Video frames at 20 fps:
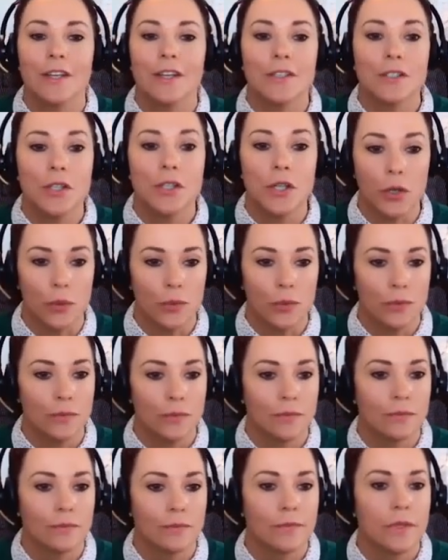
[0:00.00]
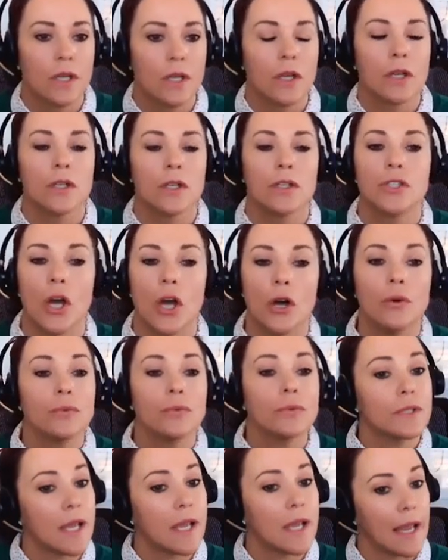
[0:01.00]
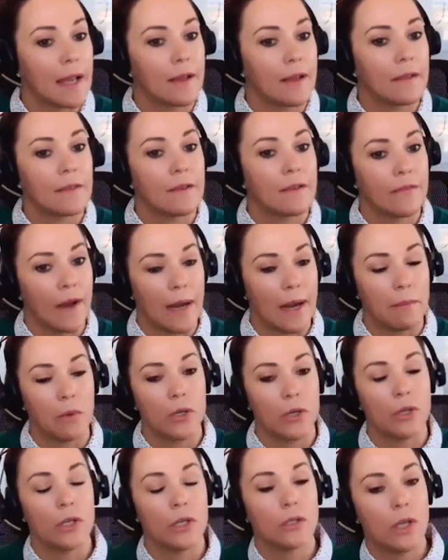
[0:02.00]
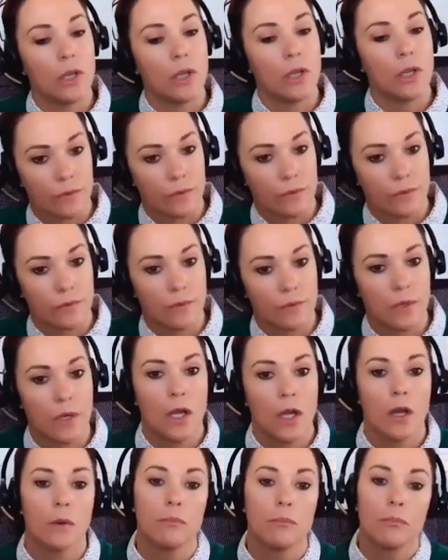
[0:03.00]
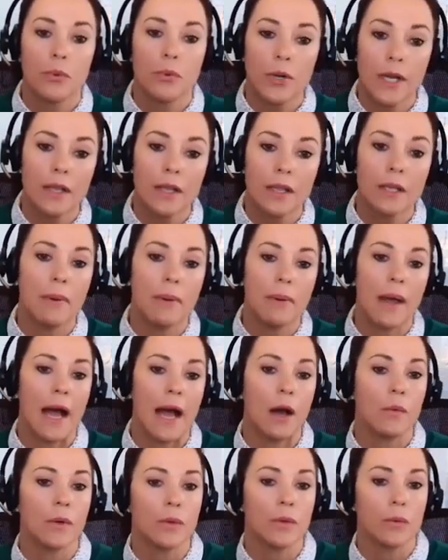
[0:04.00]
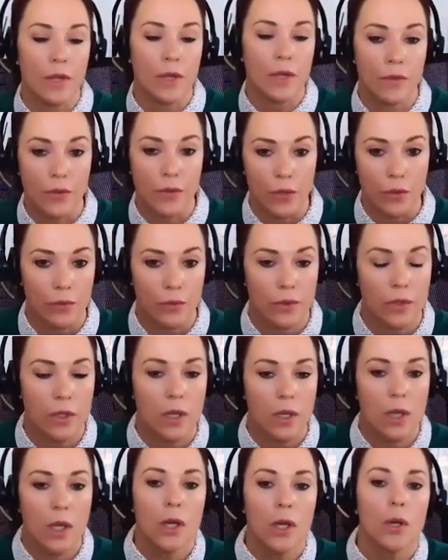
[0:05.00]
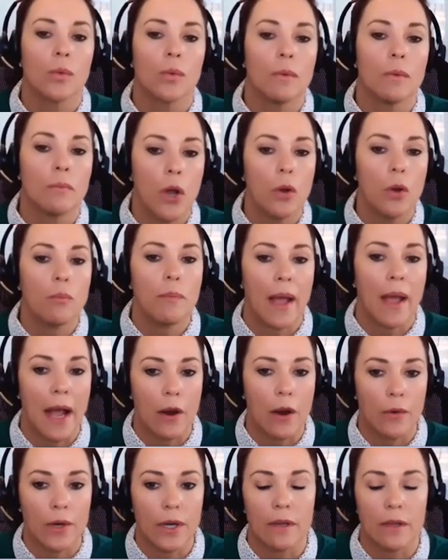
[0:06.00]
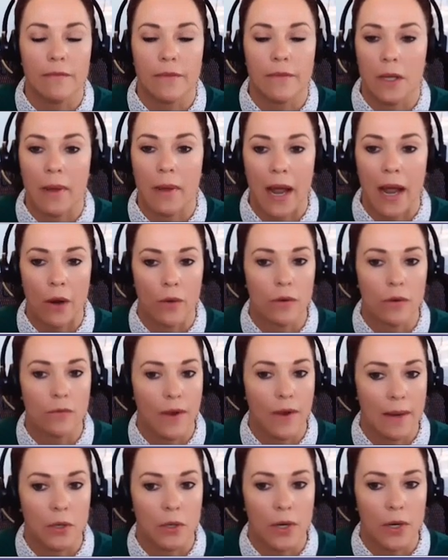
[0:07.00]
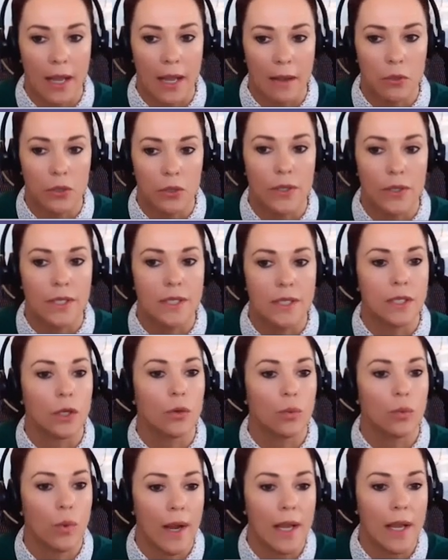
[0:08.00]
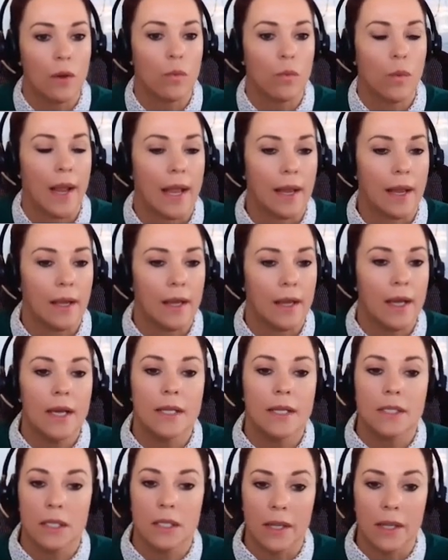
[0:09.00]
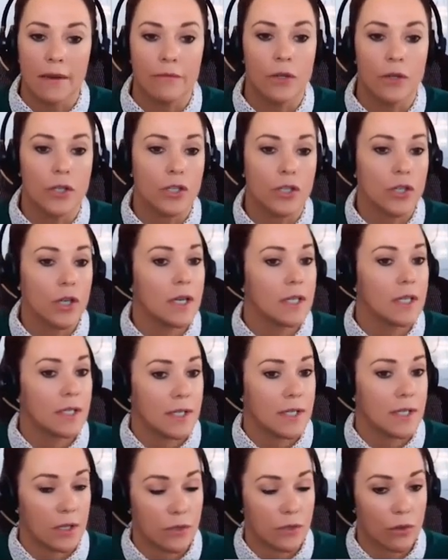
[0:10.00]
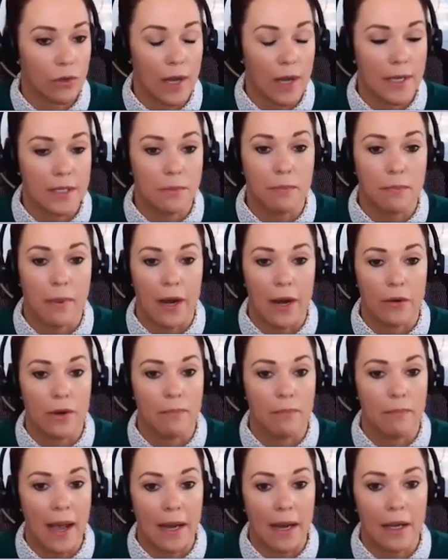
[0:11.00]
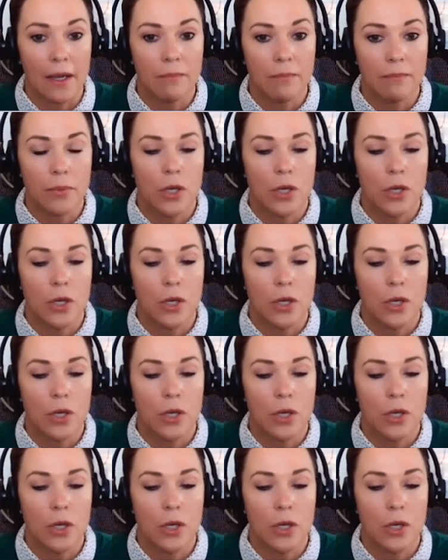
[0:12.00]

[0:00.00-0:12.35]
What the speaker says: 2, don't take the fiber alone. Bring the power with you. Remote powering via powered fiber cable is a great way to leverage centralized battery backup,